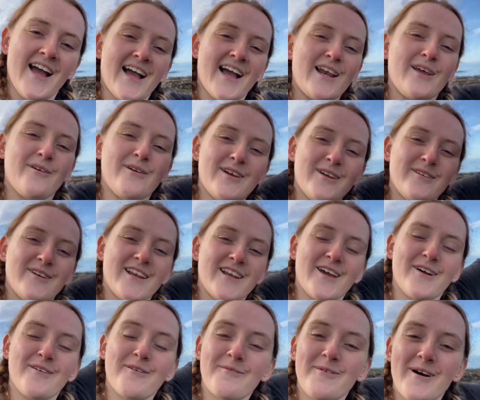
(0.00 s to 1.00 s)
Hello, hello,
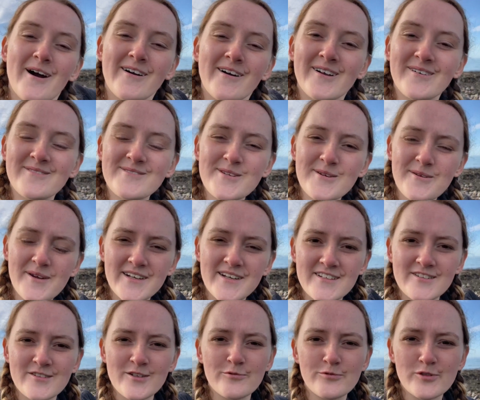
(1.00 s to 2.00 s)
hello. Welcome to
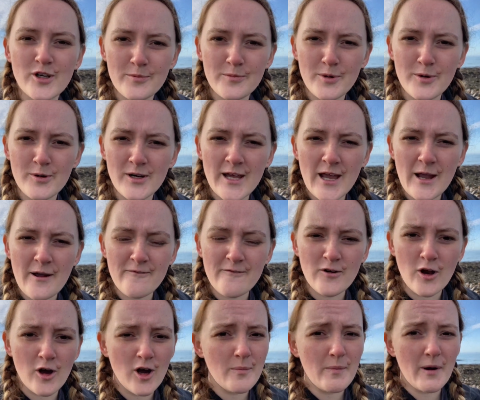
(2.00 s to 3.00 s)
another rock pooling
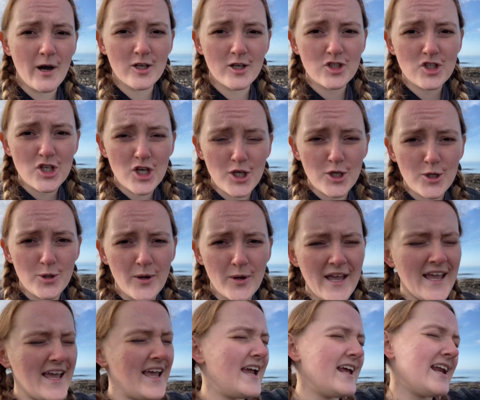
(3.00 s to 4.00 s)
vlog part two
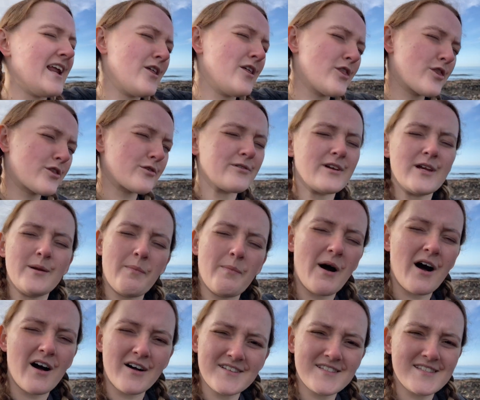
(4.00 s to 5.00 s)
in a three
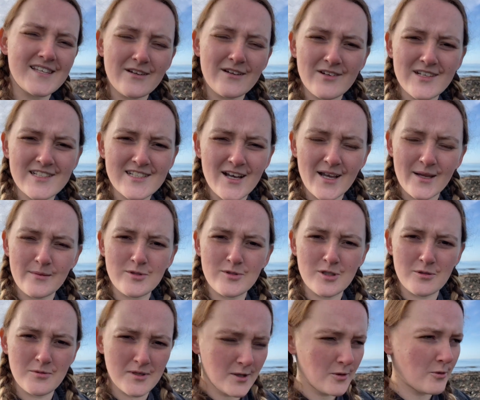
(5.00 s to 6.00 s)
part series I am
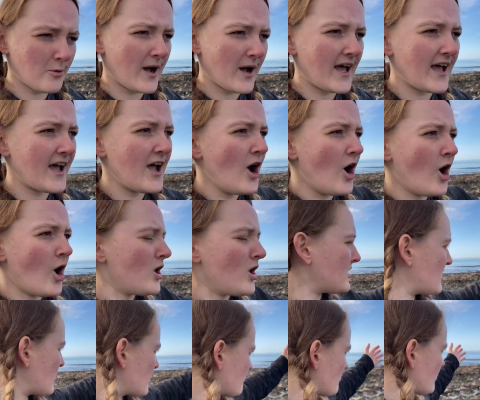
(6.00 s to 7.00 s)
doing where on
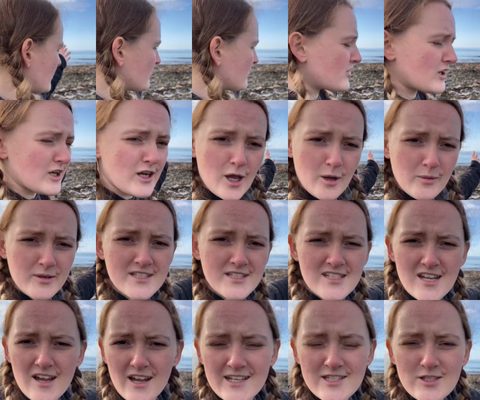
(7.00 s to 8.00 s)
one of the lowest
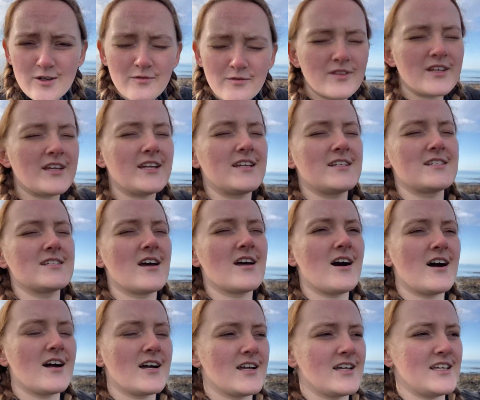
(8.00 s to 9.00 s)
tides of the
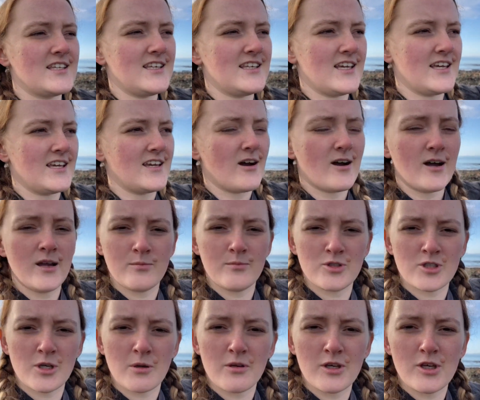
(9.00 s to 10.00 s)
entire year I am
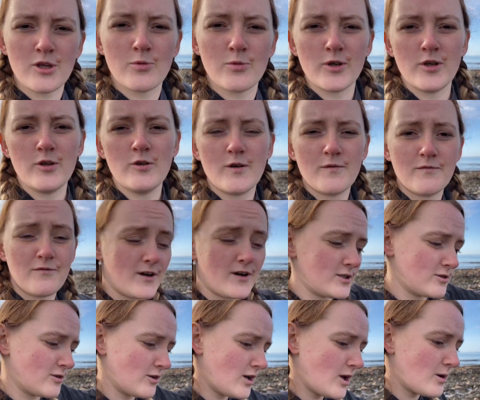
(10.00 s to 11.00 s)
showing you what you can find
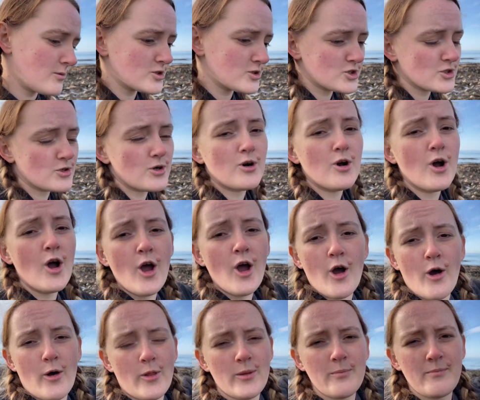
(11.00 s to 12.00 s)
on lower shore,
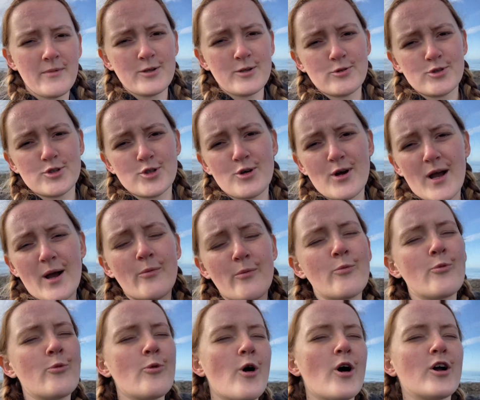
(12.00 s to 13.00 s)
on the middle shore and
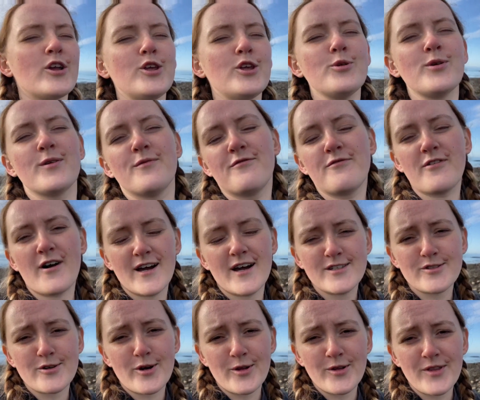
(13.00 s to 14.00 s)
what you can find
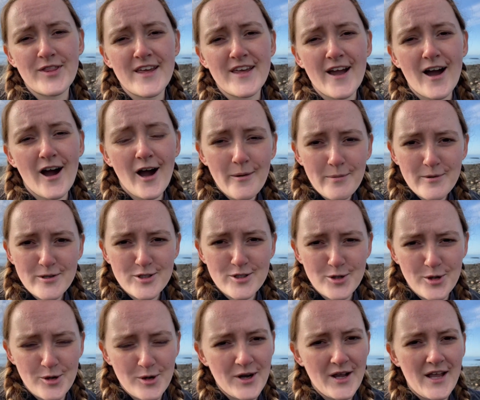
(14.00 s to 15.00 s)
on the upper
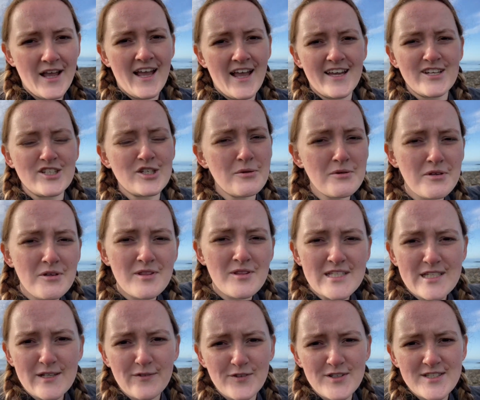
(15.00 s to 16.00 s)
shore and showing you the
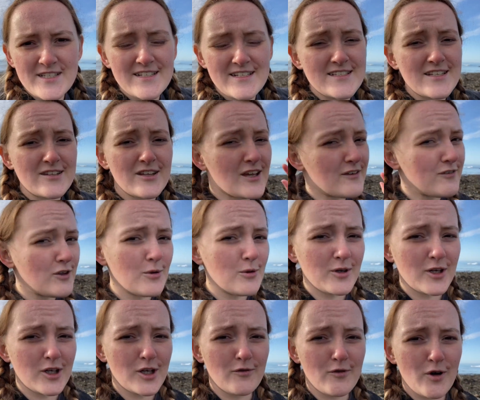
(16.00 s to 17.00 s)
differences so that if you
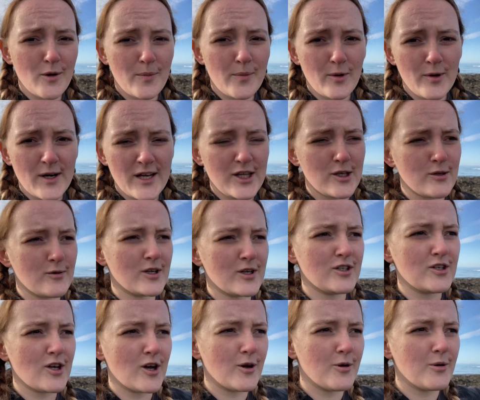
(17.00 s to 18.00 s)
want to go rock pooling you can
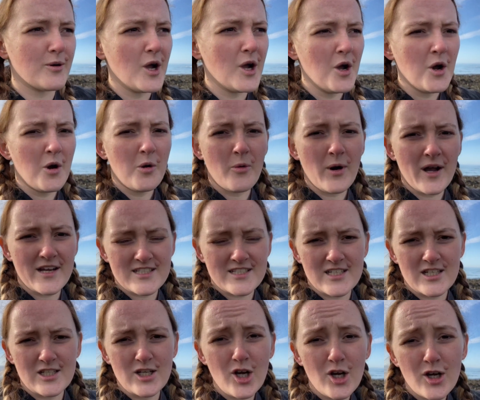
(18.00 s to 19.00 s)
know where to
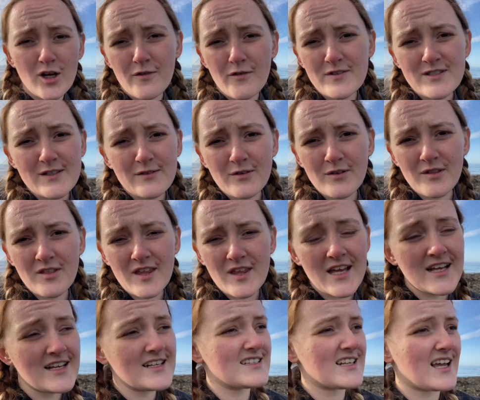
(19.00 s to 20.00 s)
look for different
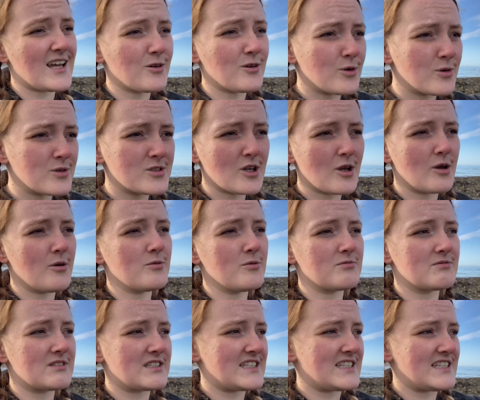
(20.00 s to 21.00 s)
things and also
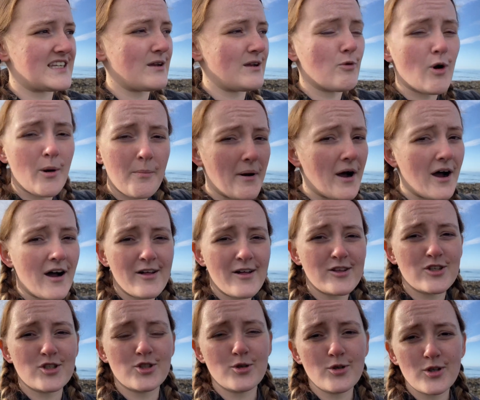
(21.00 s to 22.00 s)
see what part of the
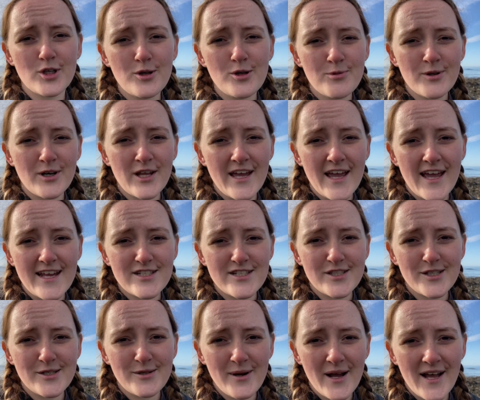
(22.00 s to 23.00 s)
shore you want to head
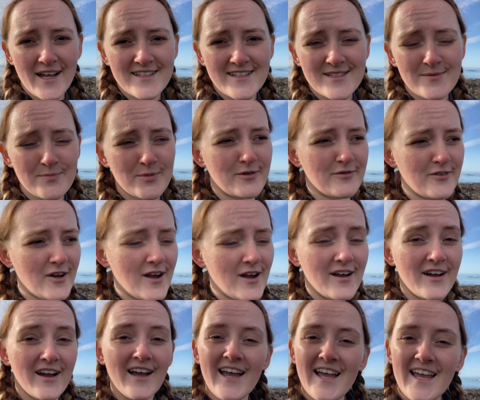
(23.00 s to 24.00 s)
to and prefer.
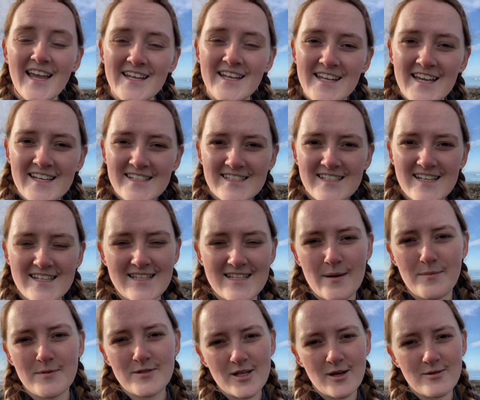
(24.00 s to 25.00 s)
In yesterday's
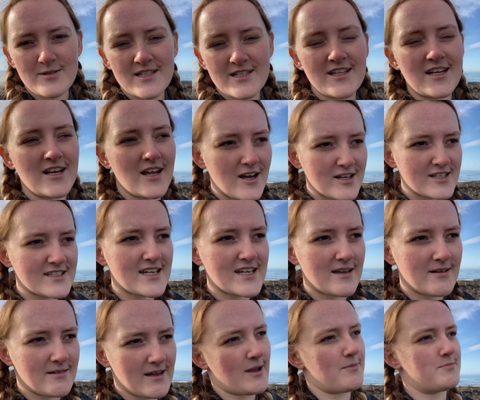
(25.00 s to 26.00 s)
episode, in the last
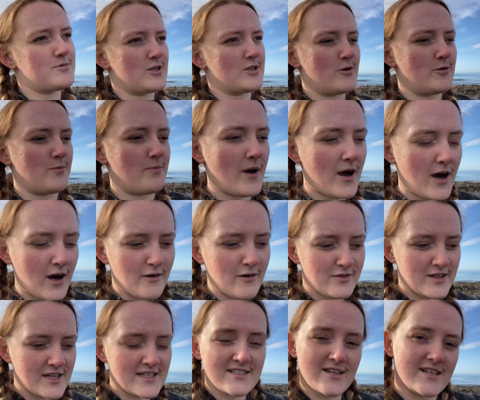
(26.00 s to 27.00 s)
episode part of
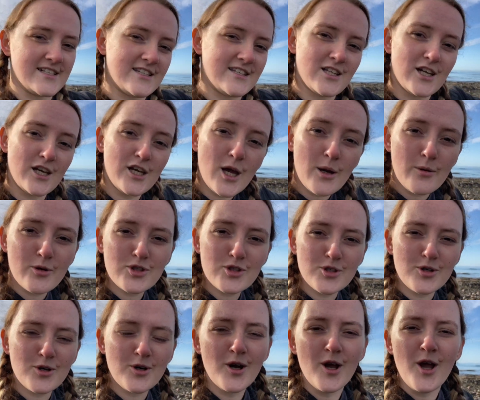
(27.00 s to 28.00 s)
this, I did the lower
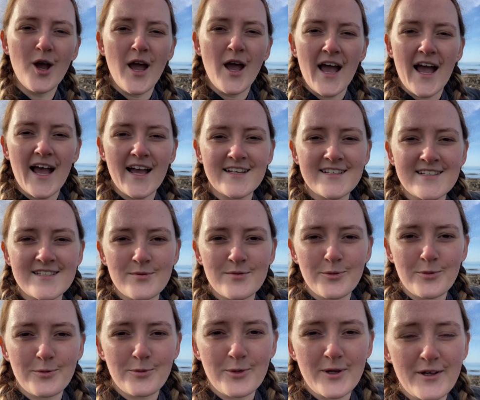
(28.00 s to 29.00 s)
shore and
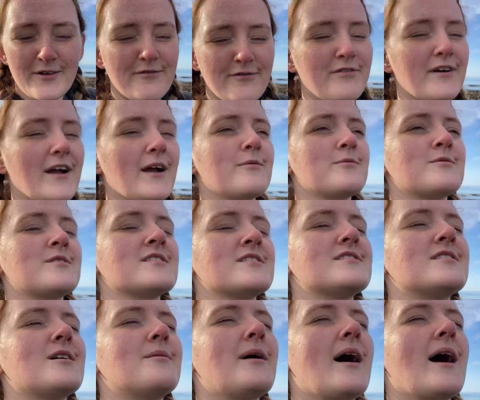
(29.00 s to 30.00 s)
we found
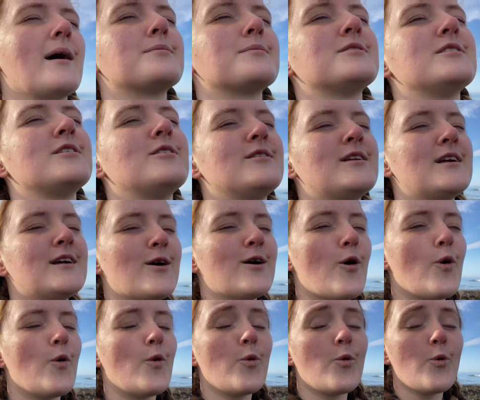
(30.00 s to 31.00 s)
some absolutely
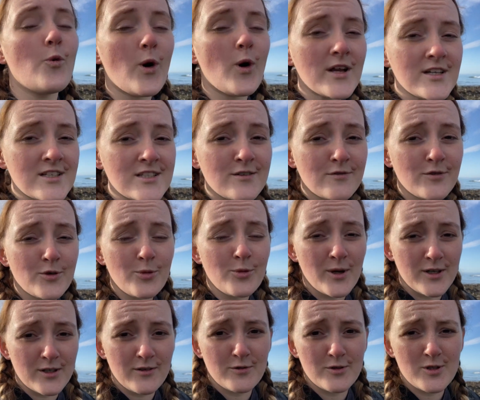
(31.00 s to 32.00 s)
wonderful,
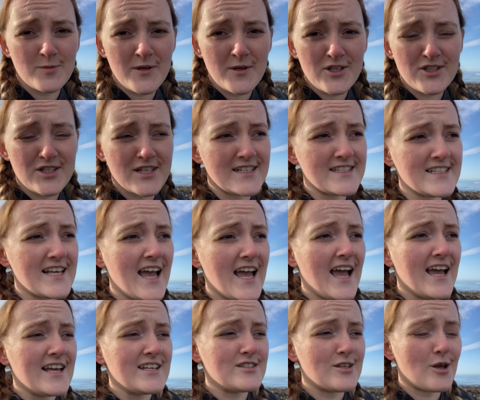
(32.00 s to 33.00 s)
wonderful species.
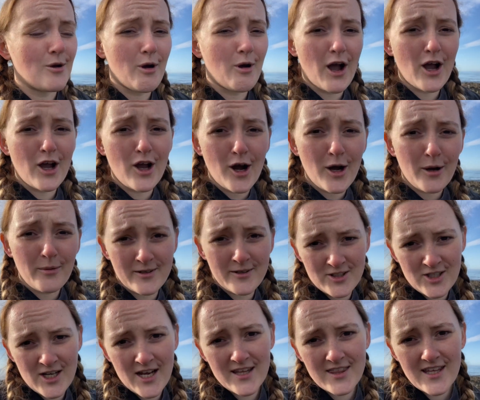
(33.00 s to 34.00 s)
So go and
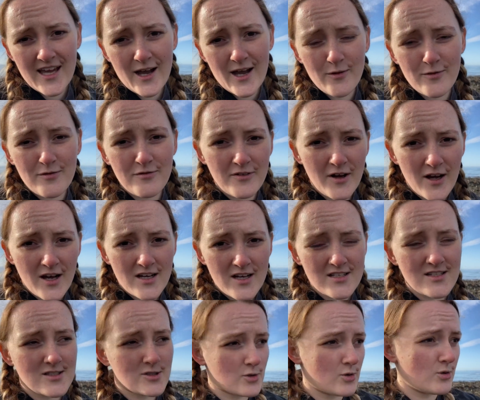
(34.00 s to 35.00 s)
check that out
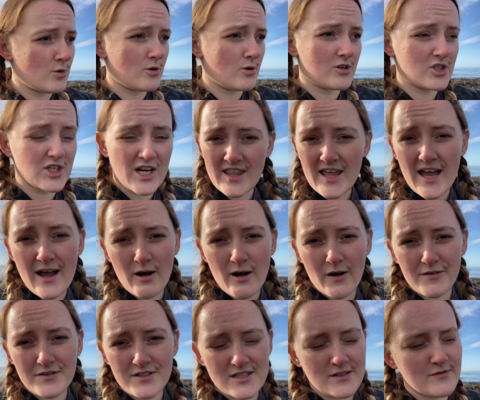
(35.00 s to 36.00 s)
first or check that out
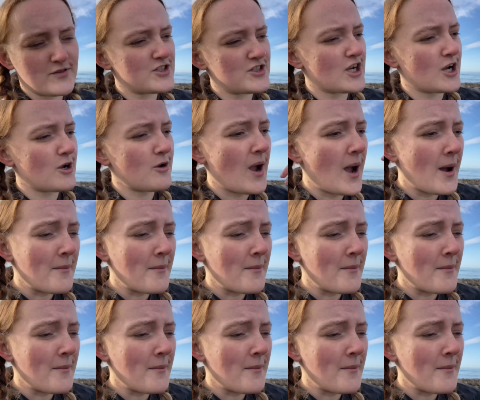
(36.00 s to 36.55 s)
after this video.